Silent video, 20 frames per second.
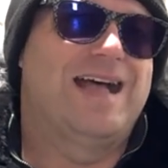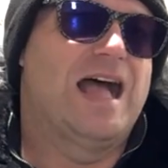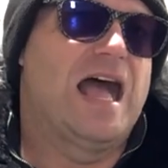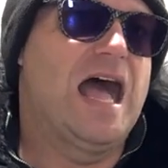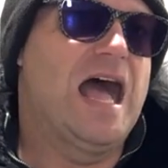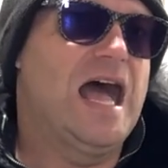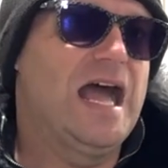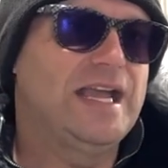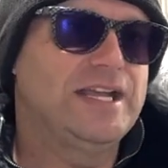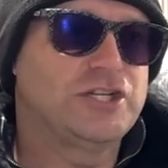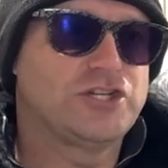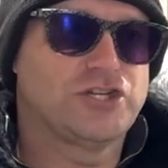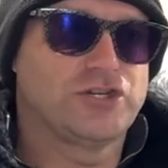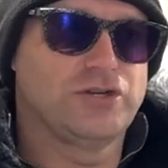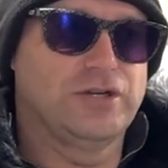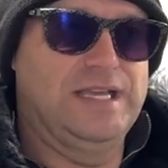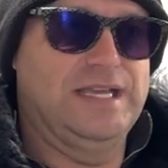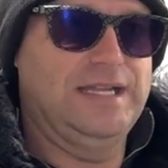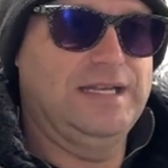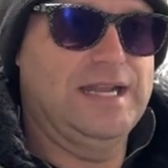I
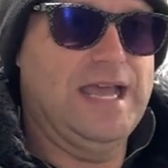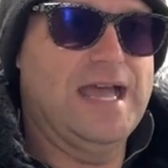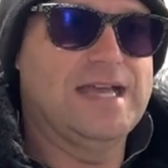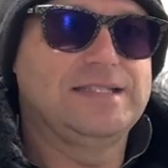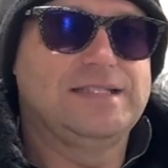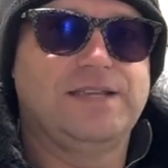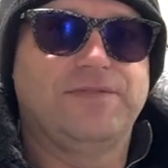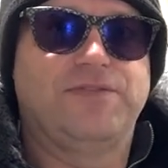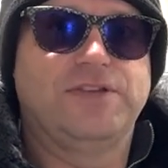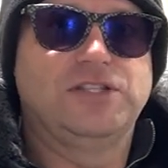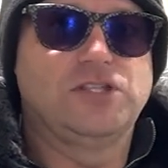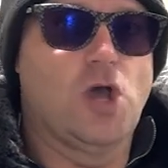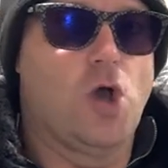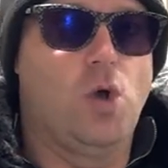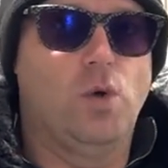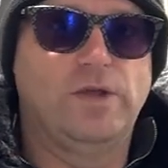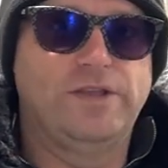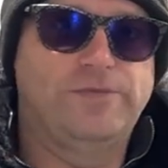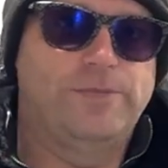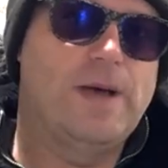treat as if it's
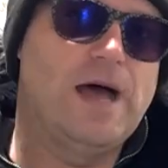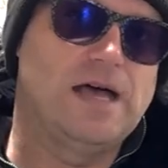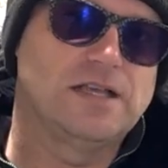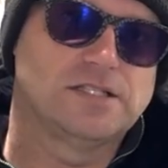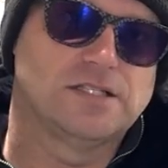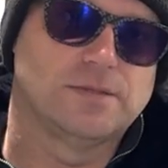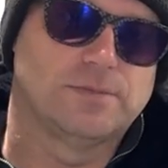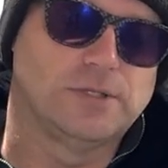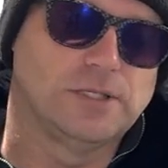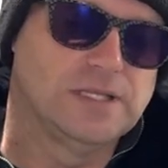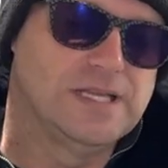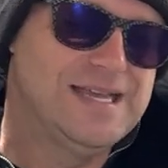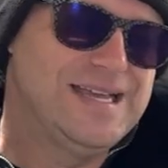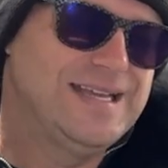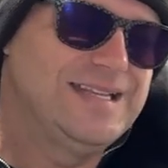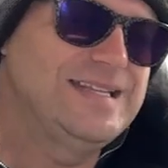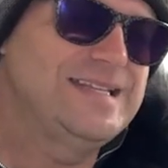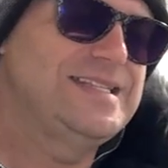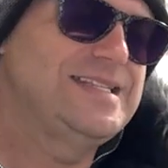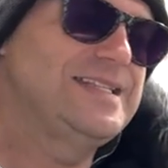always possible.
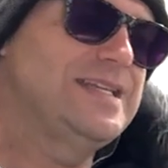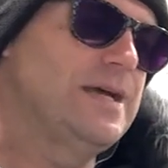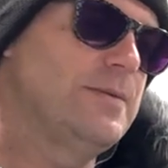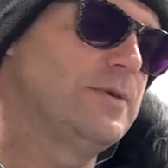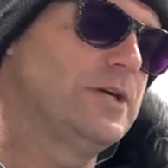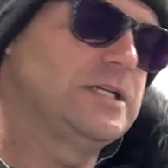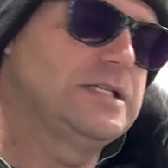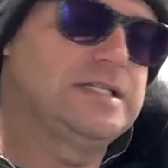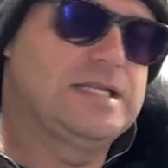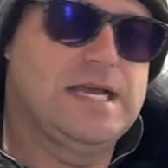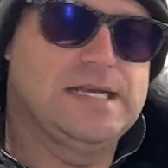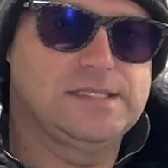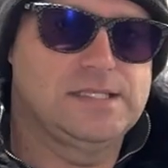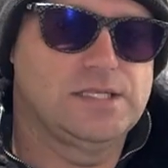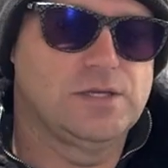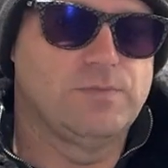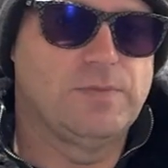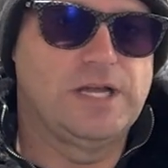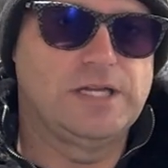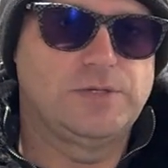In the summer, it's not
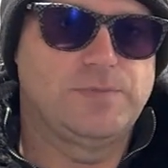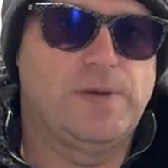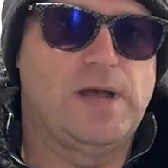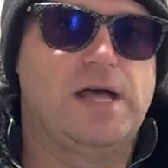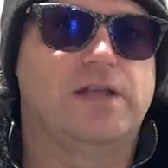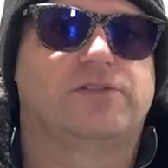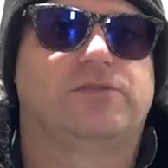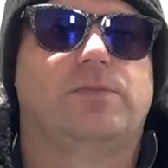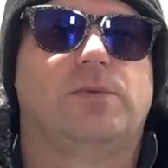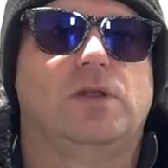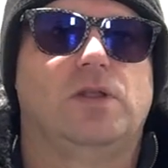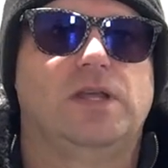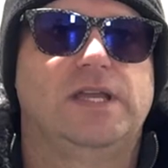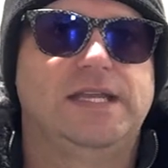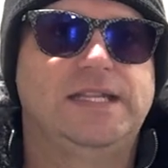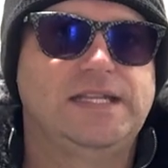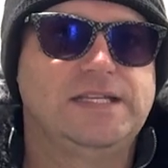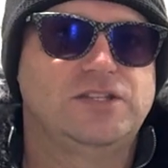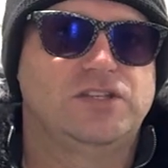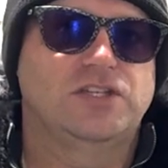so much possible.
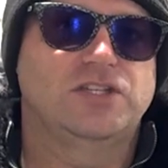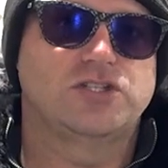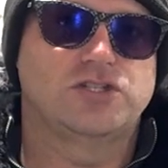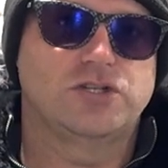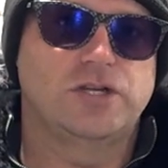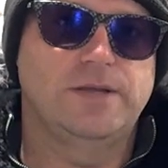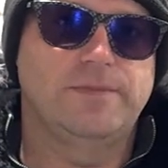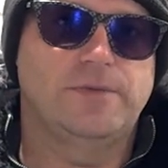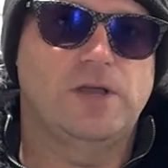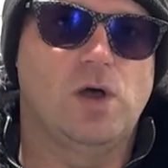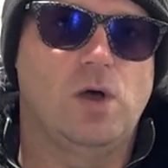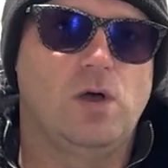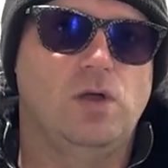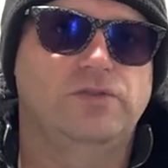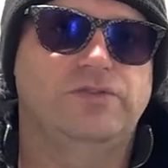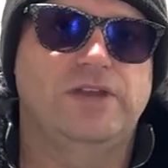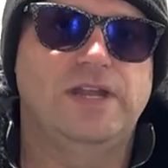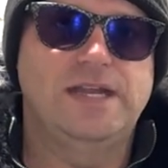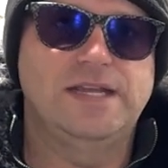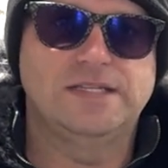In these extreme
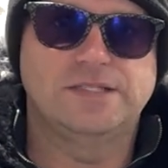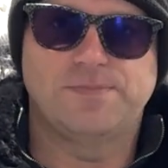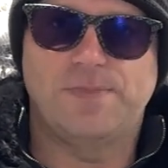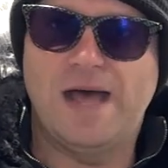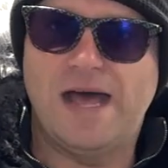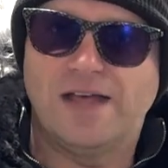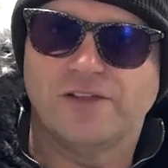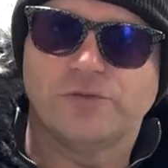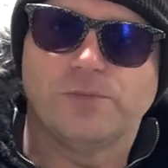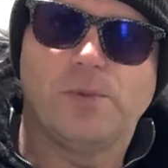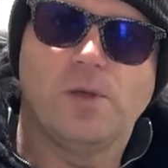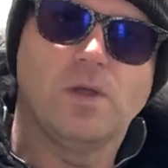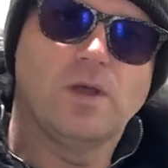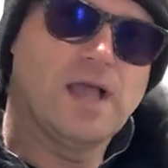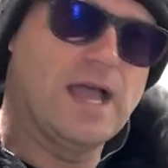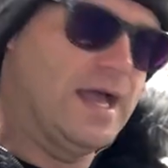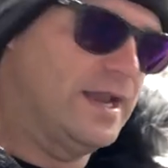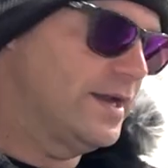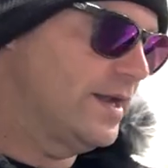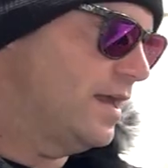colds, it is possible,
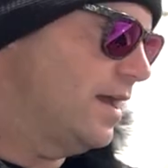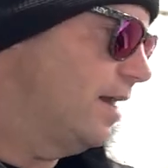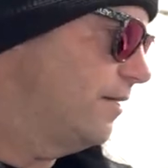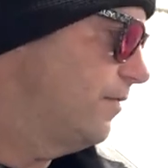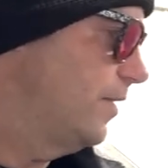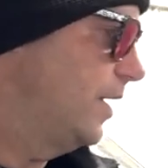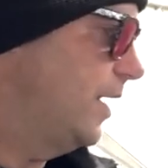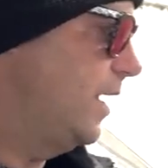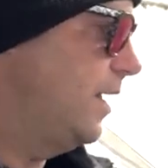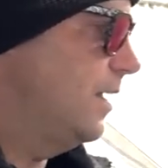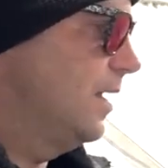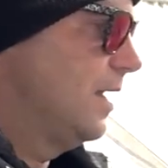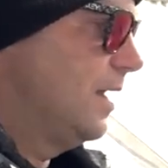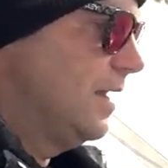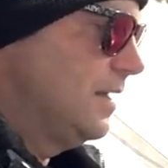kind of covered it.